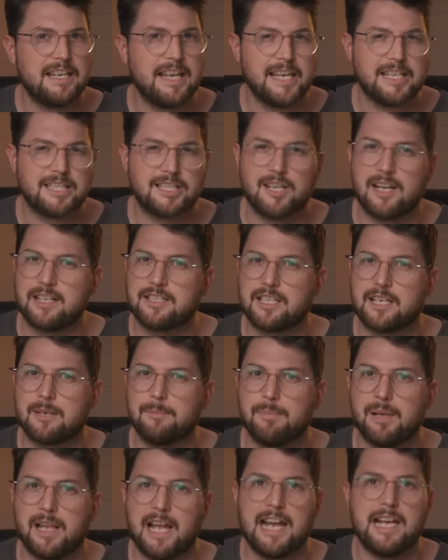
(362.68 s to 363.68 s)
geeks like to
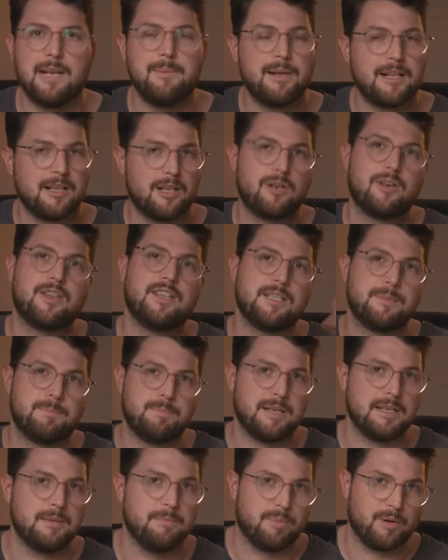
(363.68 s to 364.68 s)
complain about a lot of these
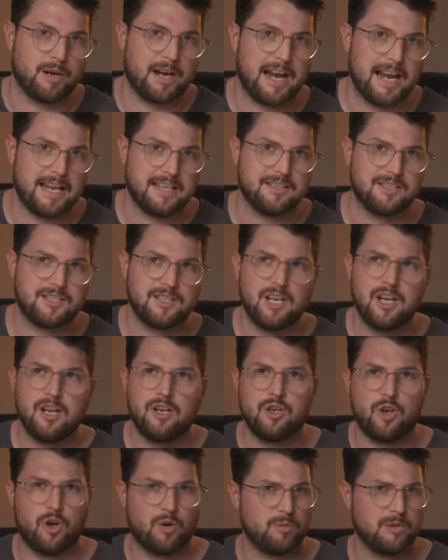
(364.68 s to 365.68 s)
big brands
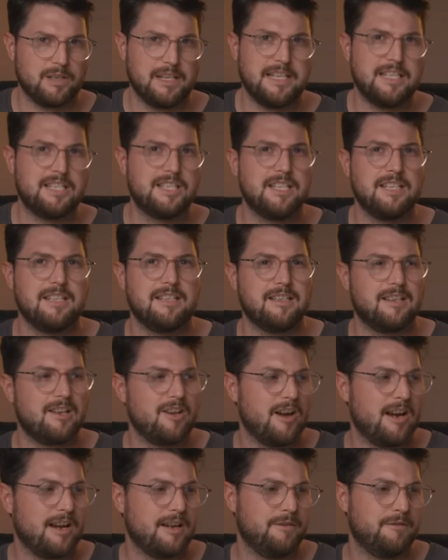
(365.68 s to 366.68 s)
not releasing
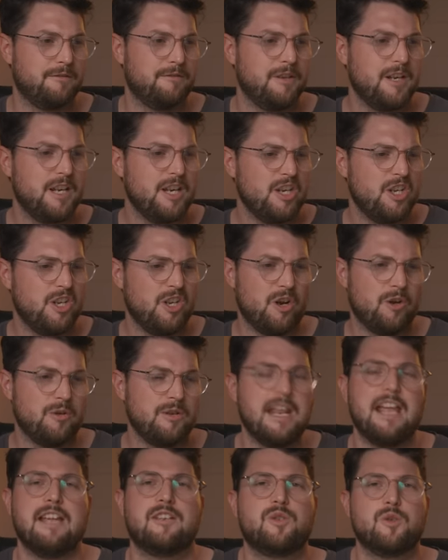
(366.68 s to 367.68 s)
kind of, you know,
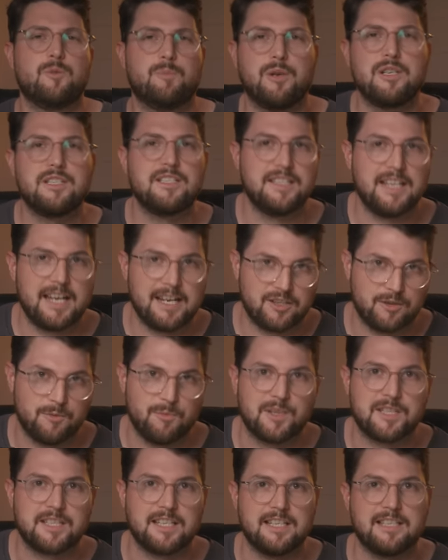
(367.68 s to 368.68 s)
natural presentation
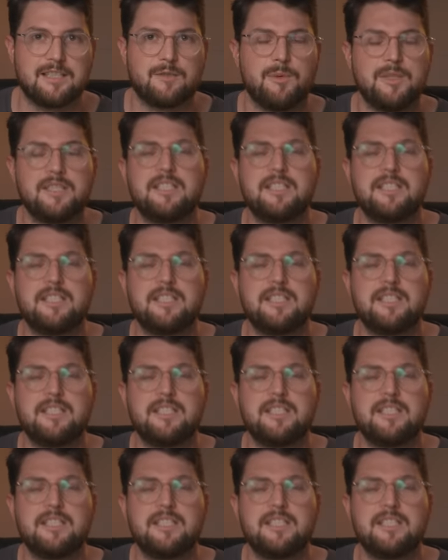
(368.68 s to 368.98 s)
whiskies.